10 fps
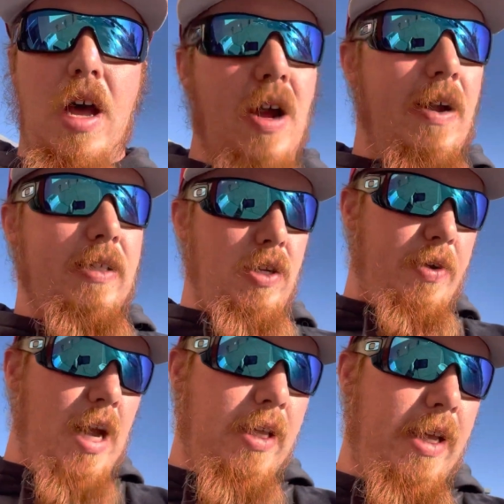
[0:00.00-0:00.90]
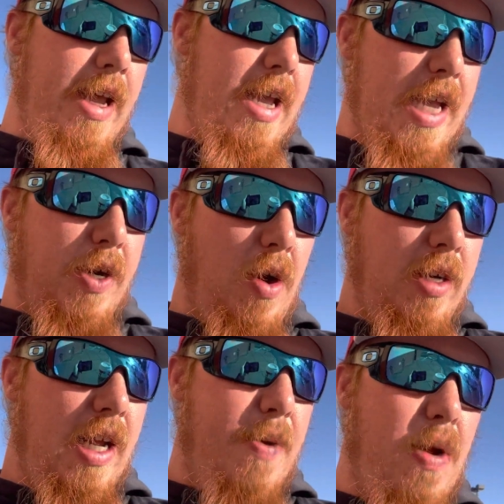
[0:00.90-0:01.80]
All right, so we got a
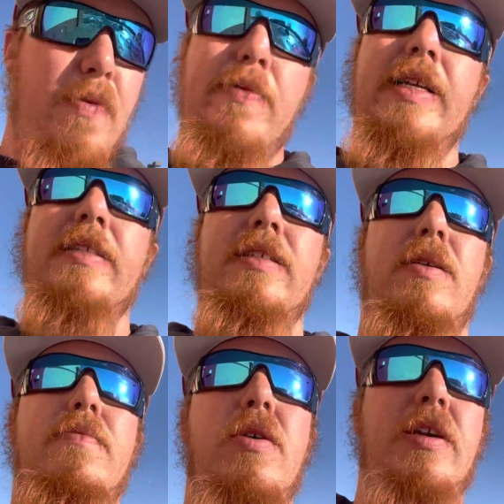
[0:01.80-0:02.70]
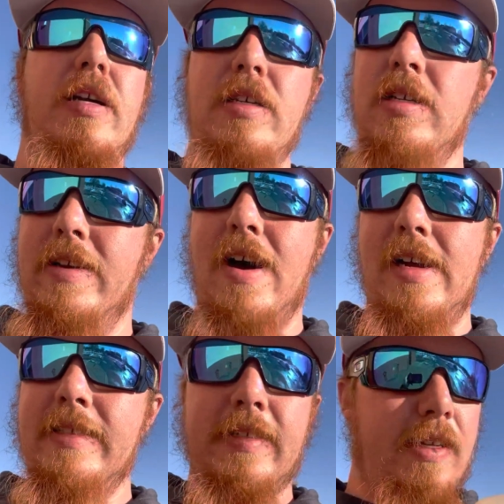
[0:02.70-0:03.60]
grande peppermint mocha,
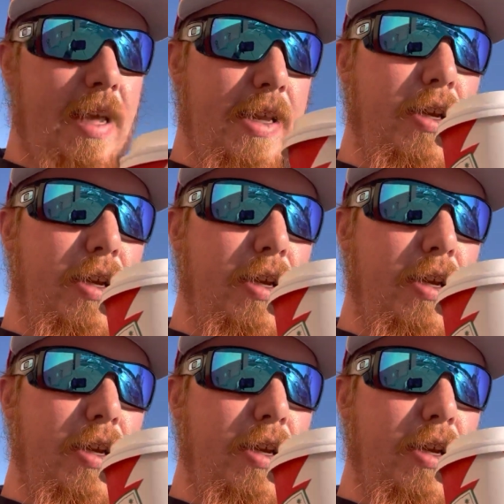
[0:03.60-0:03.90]
hot, and